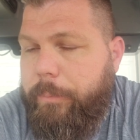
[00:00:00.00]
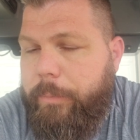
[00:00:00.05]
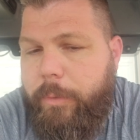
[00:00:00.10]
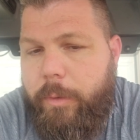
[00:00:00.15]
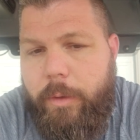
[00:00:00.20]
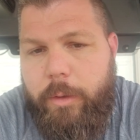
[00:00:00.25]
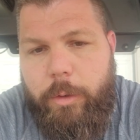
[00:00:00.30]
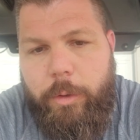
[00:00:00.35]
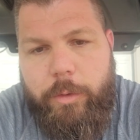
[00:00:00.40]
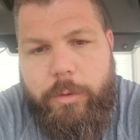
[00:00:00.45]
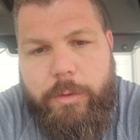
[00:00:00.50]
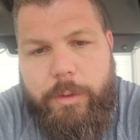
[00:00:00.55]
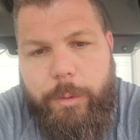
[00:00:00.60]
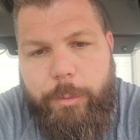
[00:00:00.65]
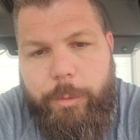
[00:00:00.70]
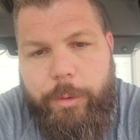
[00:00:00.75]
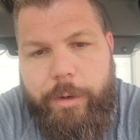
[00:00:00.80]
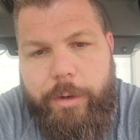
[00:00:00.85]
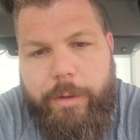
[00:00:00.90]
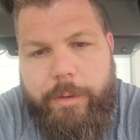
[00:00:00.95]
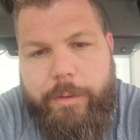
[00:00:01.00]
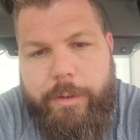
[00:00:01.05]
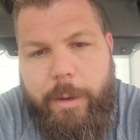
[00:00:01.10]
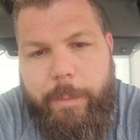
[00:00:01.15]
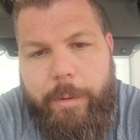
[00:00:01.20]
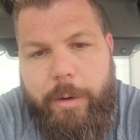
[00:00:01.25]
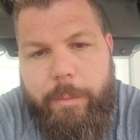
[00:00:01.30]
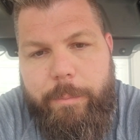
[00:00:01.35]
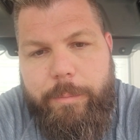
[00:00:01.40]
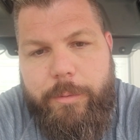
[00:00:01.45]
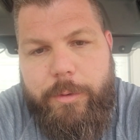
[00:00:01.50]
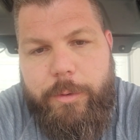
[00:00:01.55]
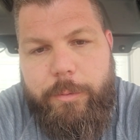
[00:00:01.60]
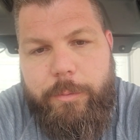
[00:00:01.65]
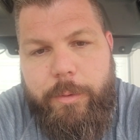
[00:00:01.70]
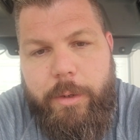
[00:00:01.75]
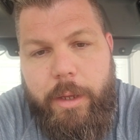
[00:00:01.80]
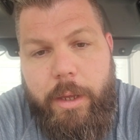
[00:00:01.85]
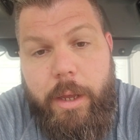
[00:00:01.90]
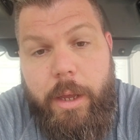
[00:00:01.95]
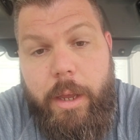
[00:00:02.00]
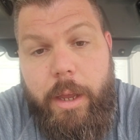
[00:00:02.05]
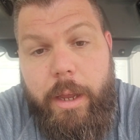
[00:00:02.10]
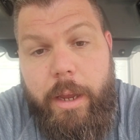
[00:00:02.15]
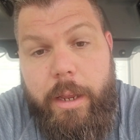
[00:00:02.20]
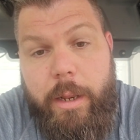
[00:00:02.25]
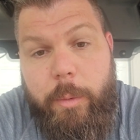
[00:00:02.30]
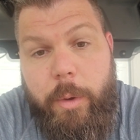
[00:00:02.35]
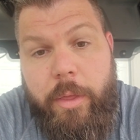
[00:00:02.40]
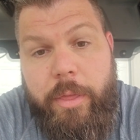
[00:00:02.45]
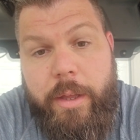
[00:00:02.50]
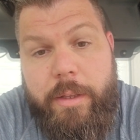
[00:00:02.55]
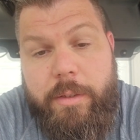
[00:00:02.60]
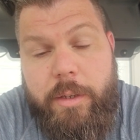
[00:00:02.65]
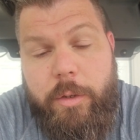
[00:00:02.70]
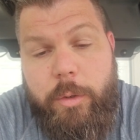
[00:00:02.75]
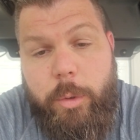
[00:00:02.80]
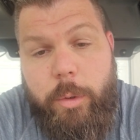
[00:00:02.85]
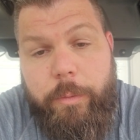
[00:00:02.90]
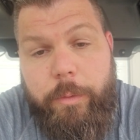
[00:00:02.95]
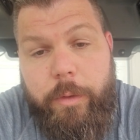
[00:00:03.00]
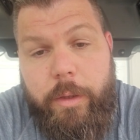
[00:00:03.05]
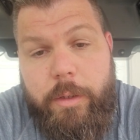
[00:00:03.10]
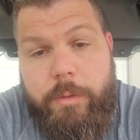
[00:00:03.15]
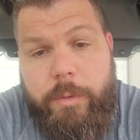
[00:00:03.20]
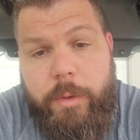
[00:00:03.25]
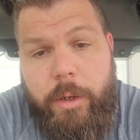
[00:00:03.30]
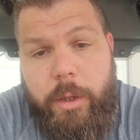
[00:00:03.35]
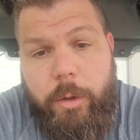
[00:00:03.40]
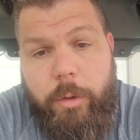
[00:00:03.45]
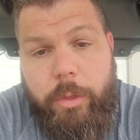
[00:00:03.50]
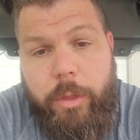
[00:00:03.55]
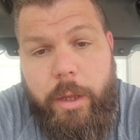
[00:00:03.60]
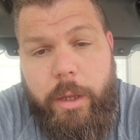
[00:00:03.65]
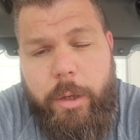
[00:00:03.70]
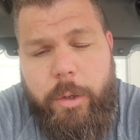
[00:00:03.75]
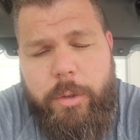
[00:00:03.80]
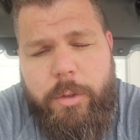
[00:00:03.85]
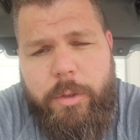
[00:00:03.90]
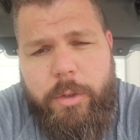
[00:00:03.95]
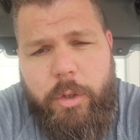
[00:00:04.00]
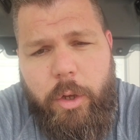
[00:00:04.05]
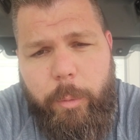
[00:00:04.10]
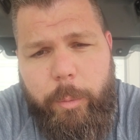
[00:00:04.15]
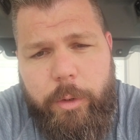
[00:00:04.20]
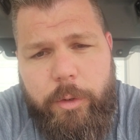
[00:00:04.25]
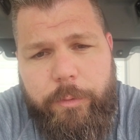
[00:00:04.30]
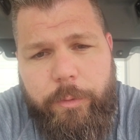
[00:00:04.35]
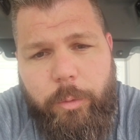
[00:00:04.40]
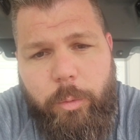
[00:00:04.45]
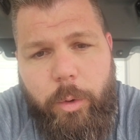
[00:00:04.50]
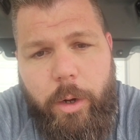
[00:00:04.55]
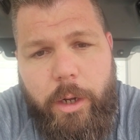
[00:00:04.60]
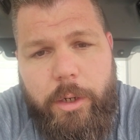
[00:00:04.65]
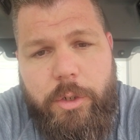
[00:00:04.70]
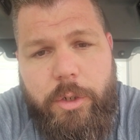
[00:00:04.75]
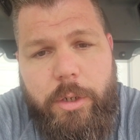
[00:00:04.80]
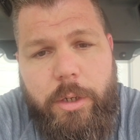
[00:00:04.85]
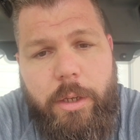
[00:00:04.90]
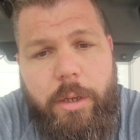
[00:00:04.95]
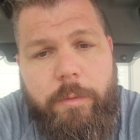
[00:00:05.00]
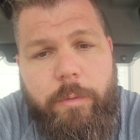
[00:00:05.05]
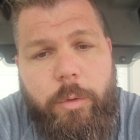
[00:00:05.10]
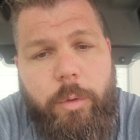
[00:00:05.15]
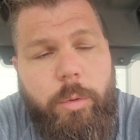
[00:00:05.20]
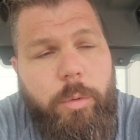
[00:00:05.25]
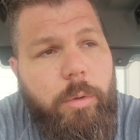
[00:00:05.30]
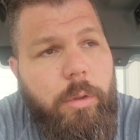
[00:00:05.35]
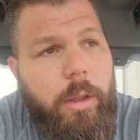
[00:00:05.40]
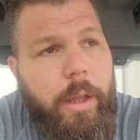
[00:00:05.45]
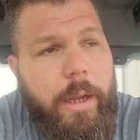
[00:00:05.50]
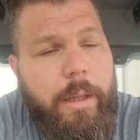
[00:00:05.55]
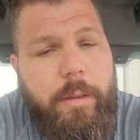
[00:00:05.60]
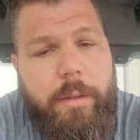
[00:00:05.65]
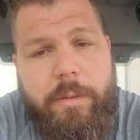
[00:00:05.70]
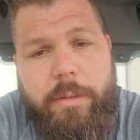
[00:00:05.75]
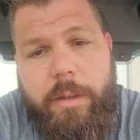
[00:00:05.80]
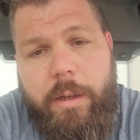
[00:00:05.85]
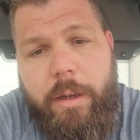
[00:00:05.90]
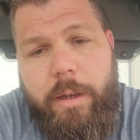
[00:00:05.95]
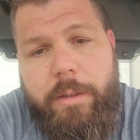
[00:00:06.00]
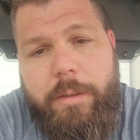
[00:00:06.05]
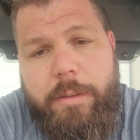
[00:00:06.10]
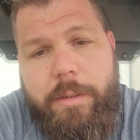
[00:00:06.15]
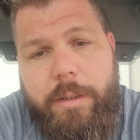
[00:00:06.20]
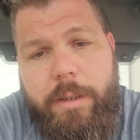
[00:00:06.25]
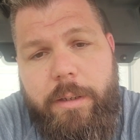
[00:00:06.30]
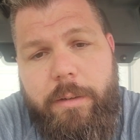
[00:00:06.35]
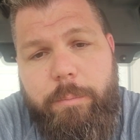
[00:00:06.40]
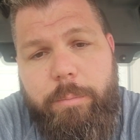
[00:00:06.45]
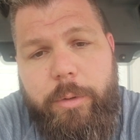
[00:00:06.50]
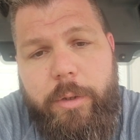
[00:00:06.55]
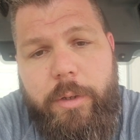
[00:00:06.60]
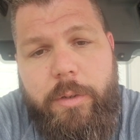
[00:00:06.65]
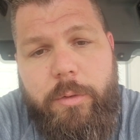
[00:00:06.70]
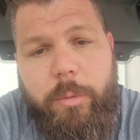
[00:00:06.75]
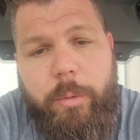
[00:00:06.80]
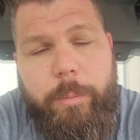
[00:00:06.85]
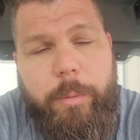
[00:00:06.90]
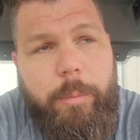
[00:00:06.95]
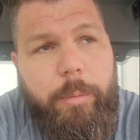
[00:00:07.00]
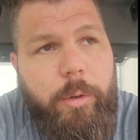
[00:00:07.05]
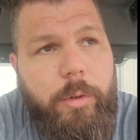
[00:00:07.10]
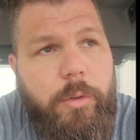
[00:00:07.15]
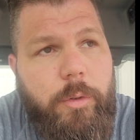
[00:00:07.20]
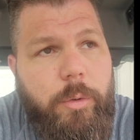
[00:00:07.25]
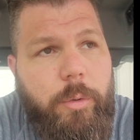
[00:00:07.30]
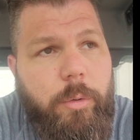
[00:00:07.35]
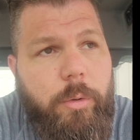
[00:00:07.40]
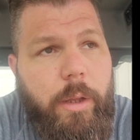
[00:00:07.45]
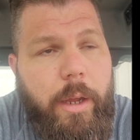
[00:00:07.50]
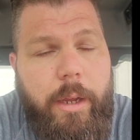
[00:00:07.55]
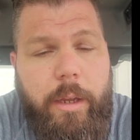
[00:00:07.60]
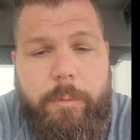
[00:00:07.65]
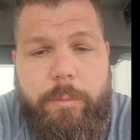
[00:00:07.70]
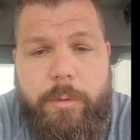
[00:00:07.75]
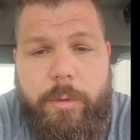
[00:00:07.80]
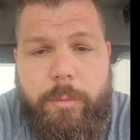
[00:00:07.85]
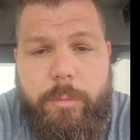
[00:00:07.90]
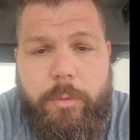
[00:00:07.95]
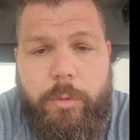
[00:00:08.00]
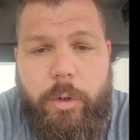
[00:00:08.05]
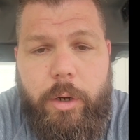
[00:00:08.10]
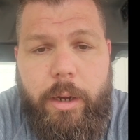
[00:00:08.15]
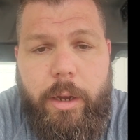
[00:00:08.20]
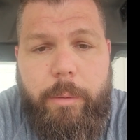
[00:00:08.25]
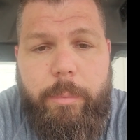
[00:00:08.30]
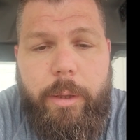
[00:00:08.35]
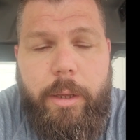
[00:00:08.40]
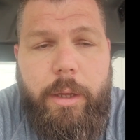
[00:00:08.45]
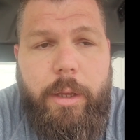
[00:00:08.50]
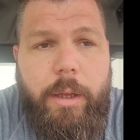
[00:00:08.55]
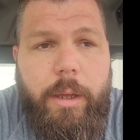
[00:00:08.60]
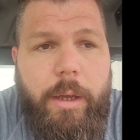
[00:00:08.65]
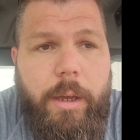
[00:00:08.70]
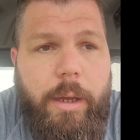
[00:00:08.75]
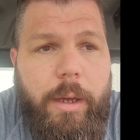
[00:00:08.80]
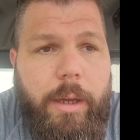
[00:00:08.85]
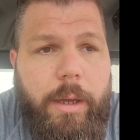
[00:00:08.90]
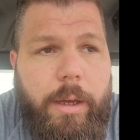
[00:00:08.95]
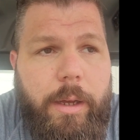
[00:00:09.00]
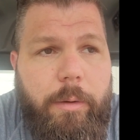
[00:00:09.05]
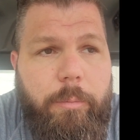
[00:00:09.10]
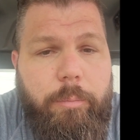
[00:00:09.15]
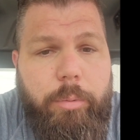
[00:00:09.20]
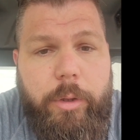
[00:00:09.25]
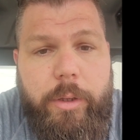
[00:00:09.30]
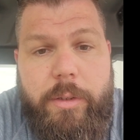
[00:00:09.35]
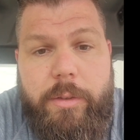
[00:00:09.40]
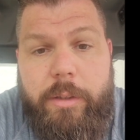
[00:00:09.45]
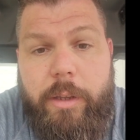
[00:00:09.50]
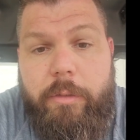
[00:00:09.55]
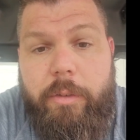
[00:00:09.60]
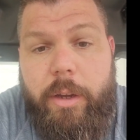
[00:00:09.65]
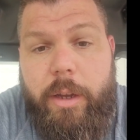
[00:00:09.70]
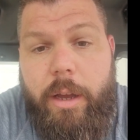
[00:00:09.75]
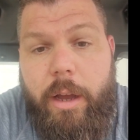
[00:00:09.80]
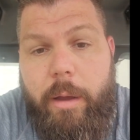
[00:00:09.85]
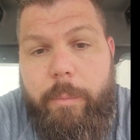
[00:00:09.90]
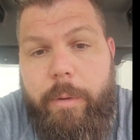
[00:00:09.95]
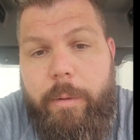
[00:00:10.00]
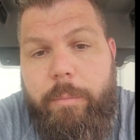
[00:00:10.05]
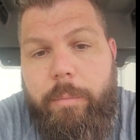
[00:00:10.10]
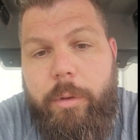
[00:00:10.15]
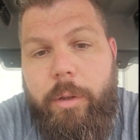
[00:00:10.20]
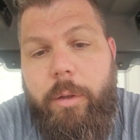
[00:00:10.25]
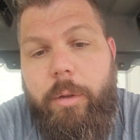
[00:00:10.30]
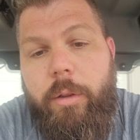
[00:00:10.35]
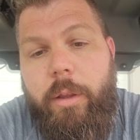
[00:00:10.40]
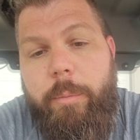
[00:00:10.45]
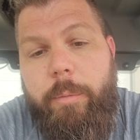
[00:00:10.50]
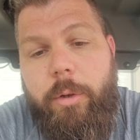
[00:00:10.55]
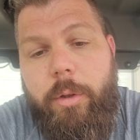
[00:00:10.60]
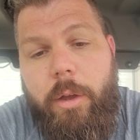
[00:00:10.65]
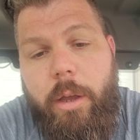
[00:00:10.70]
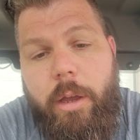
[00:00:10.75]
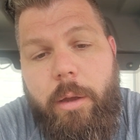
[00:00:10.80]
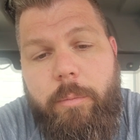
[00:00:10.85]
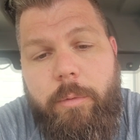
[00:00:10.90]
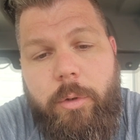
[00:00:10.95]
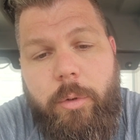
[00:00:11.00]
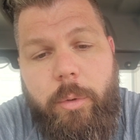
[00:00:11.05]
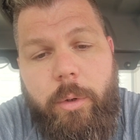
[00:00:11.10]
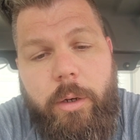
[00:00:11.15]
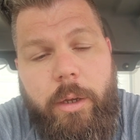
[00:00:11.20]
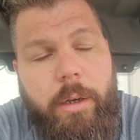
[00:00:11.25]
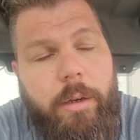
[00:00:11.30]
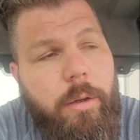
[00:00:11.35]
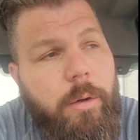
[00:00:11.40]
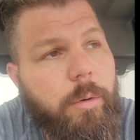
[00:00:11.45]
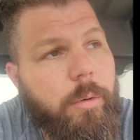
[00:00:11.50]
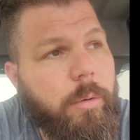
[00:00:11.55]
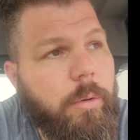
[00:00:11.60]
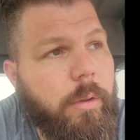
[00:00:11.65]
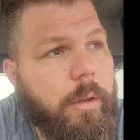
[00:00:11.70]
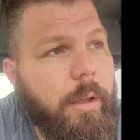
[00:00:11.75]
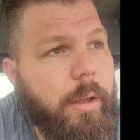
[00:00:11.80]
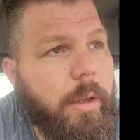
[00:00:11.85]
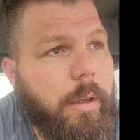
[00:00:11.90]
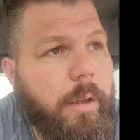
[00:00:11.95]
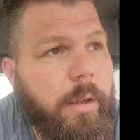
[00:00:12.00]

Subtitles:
You'll see what it is coming up soon. Anyway, that's going to do it for this video. Thank you so much for watching. If you like this content, please remember to like and subscribe. Please leave a comment below. Let me know how I'm doing. I know that